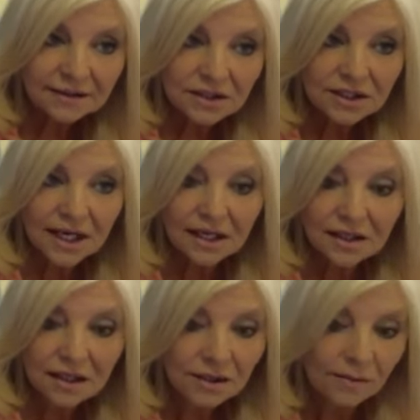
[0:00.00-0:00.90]
staying
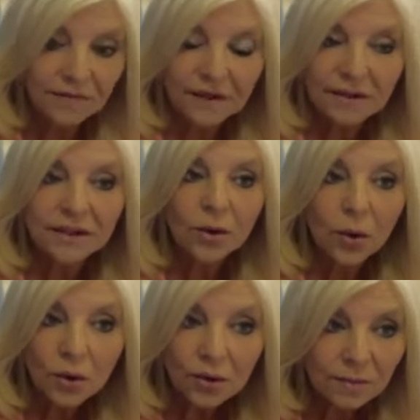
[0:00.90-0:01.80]
home, feeling
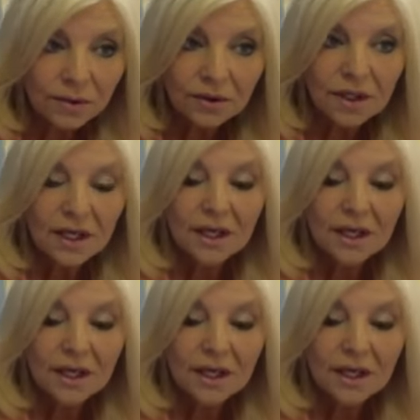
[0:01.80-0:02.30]
horrible